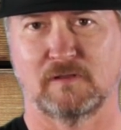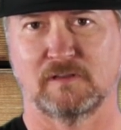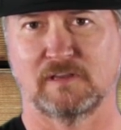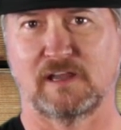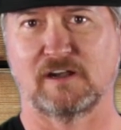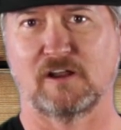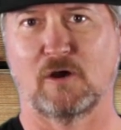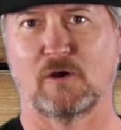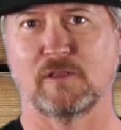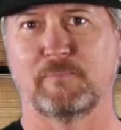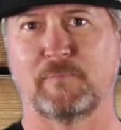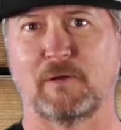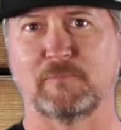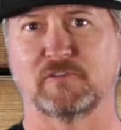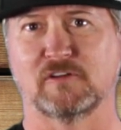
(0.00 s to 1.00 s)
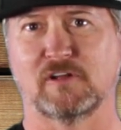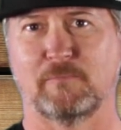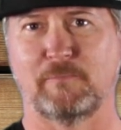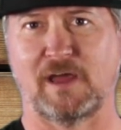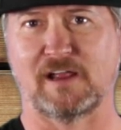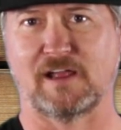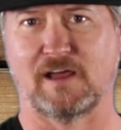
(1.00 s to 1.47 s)
Let go, the pumps will
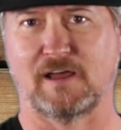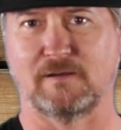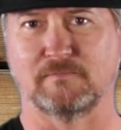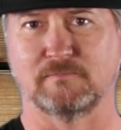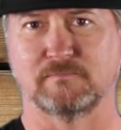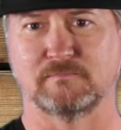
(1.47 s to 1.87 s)
come back on.